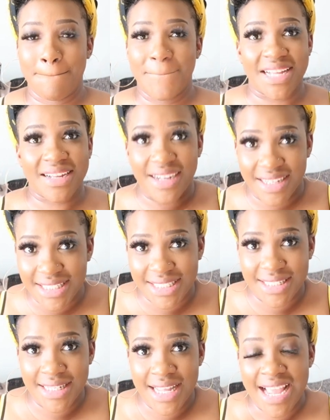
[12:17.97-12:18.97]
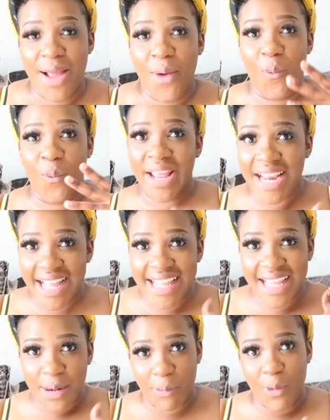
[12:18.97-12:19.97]
Because when I
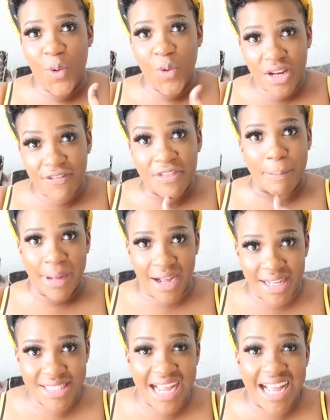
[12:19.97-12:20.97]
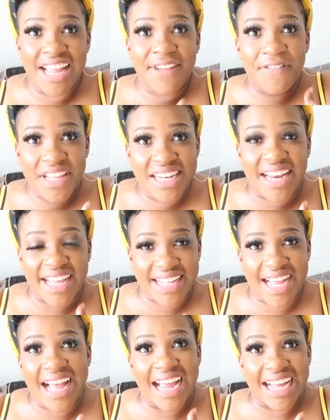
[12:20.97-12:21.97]
get up out of the bath, I feel
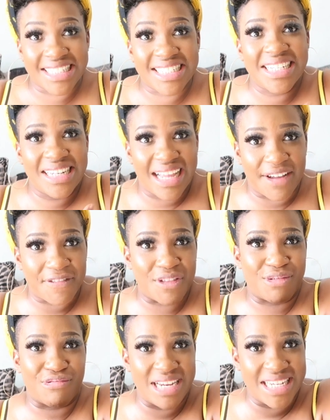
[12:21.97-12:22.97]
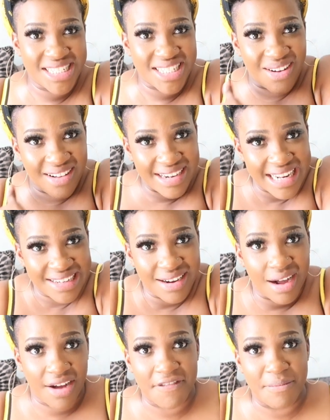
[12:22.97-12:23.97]
like I still have to rinse all that
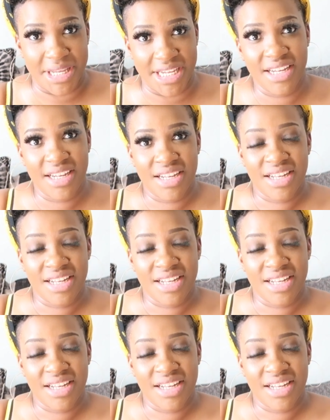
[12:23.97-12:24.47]
off me.